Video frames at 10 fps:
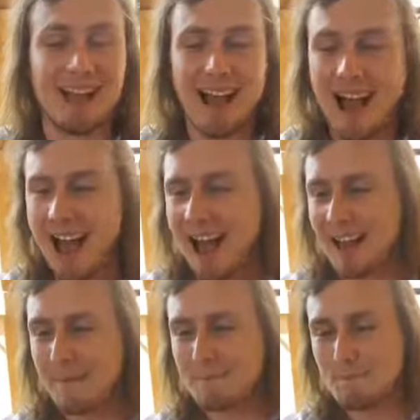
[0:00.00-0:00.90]
I
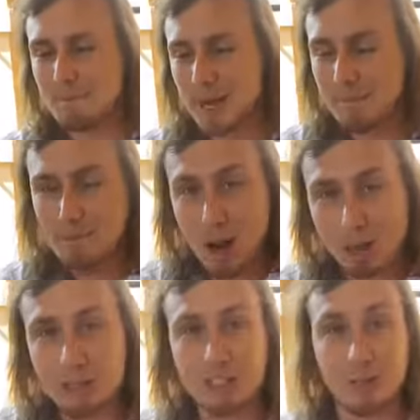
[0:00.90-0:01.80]
had an
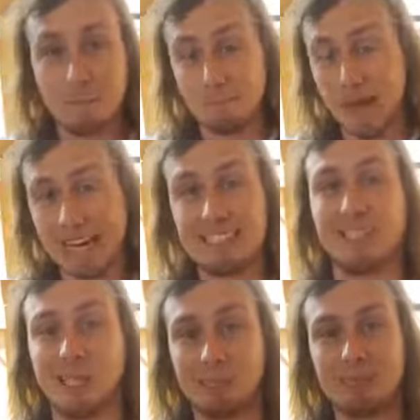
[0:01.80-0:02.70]
emotional
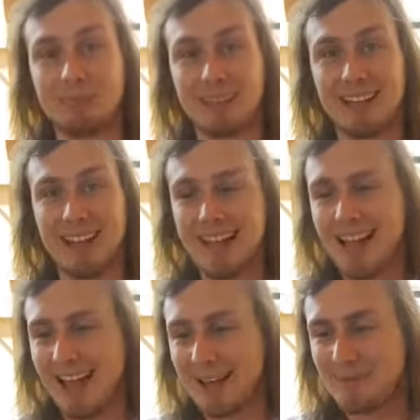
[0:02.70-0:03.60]
passion.
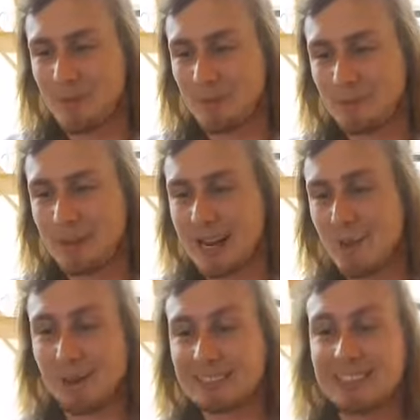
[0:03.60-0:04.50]
When I
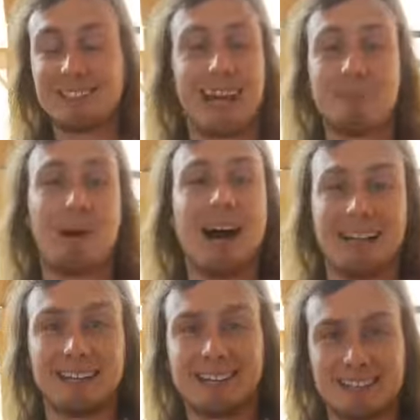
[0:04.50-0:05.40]
wanted that
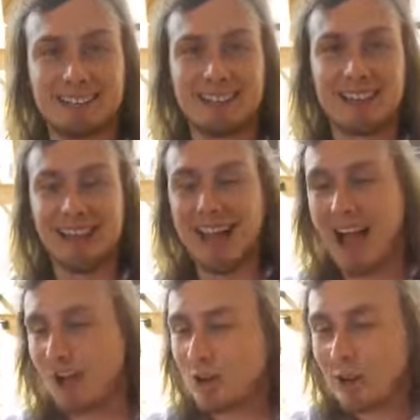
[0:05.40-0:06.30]
bike,
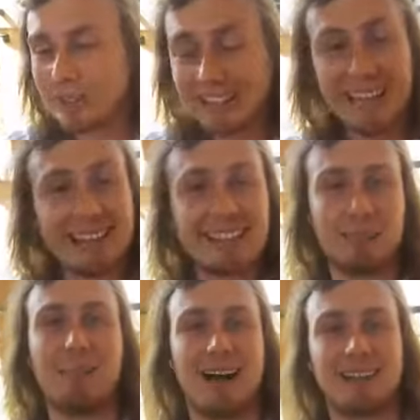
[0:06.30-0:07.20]
I couldn't get the
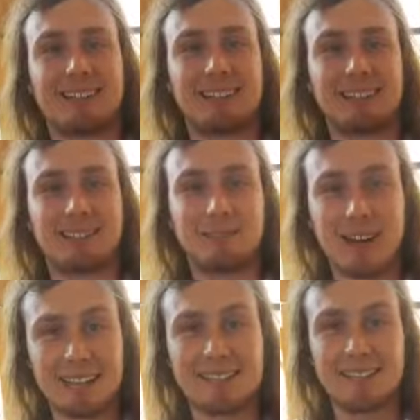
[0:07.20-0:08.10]
bike,
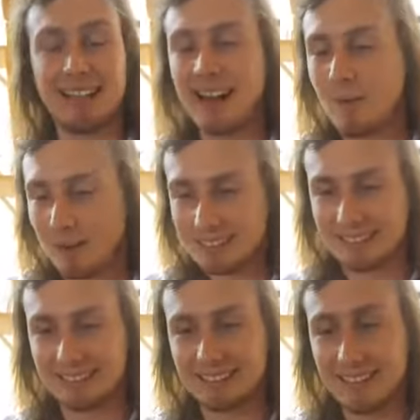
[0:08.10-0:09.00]
right, that I
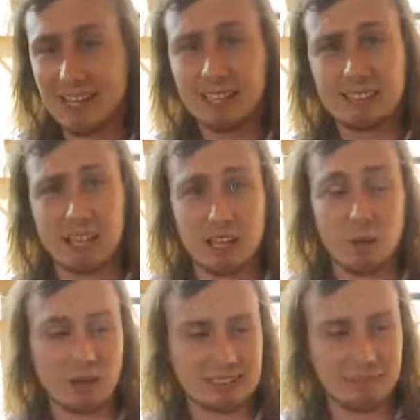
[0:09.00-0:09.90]
wanted. So there
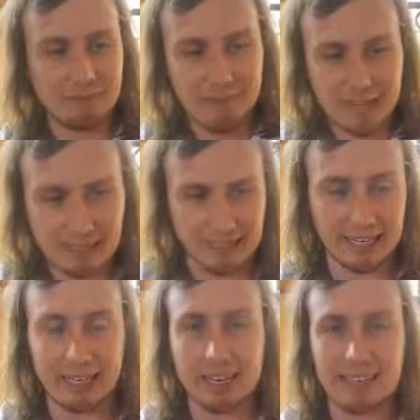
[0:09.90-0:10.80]
was a
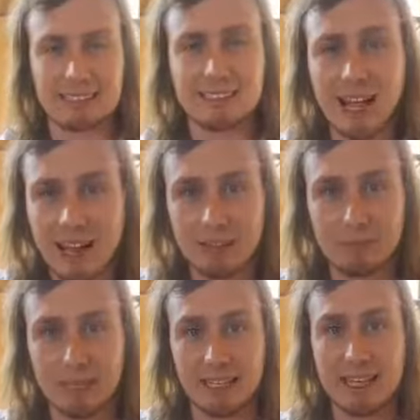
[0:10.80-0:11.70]
feeling inside of
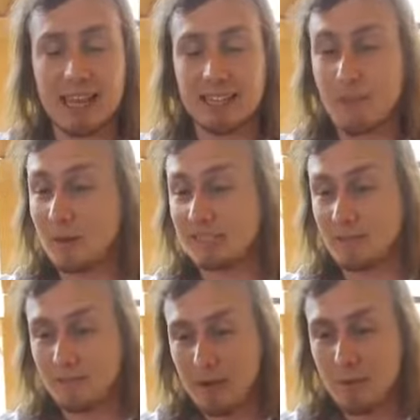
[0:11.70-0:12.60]
me that was a
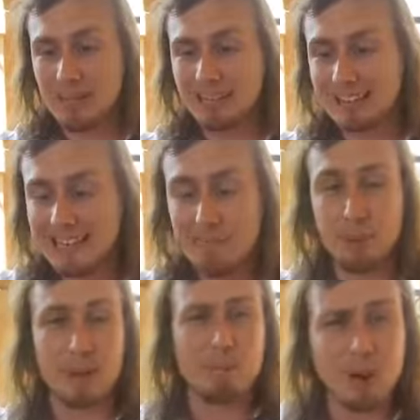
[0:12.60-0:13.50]
very deep
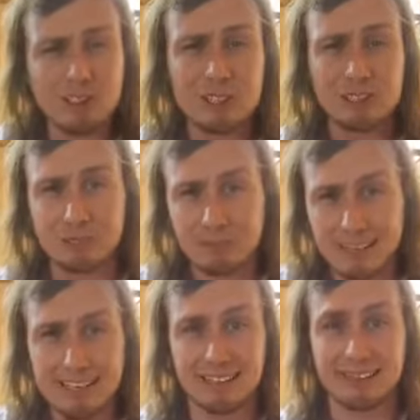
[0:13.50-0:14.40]
emotional
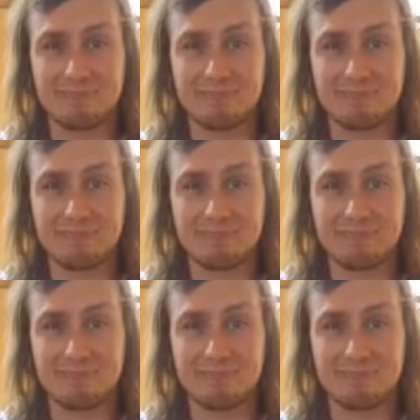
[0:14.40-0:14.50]
feeling.